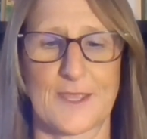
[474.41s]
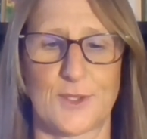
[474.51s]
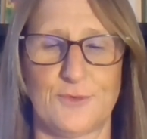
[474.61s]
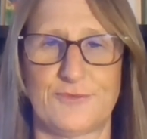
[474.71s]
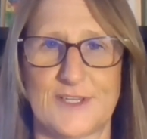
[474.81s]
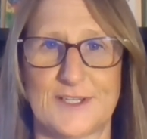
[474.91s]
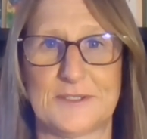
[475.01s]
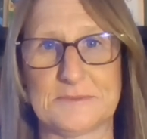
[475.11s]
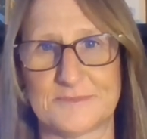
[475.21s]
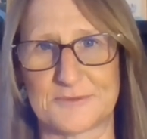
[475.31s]
you
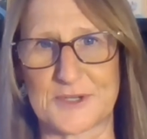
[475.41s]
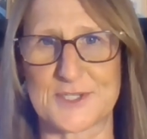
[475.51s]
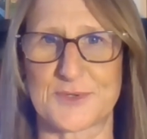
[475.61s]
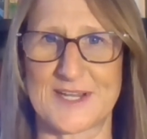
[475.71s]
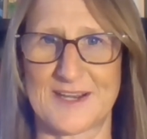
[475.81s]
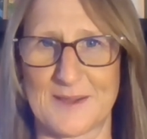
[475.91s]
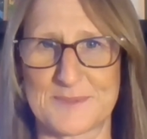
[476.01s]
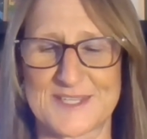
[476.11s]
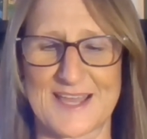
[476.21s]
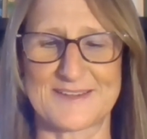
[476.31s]
feel frustrated,
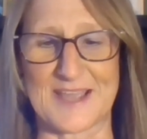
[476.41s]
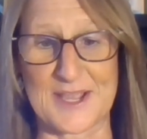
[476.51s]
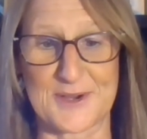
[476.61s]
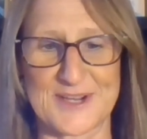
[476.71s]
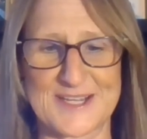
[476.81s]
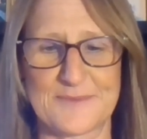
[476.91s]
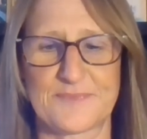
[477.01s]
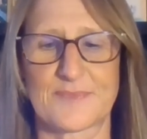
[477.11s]
upset, angry.